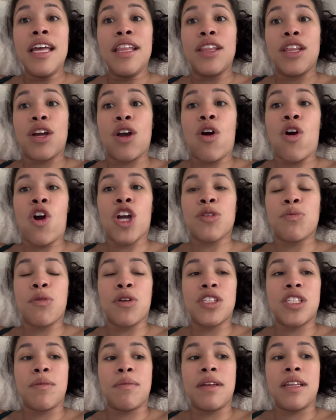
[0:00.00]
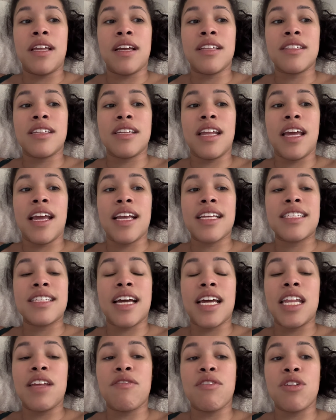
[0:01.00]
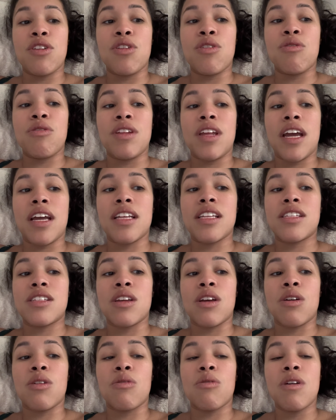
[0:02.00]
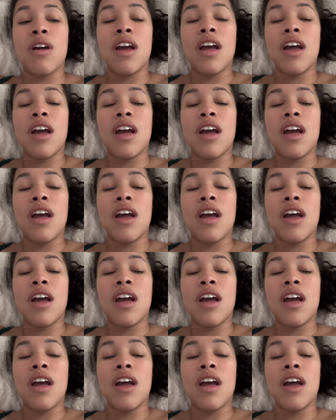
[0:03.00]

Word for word: The car is supposed to be done today. It's not even noon yet, so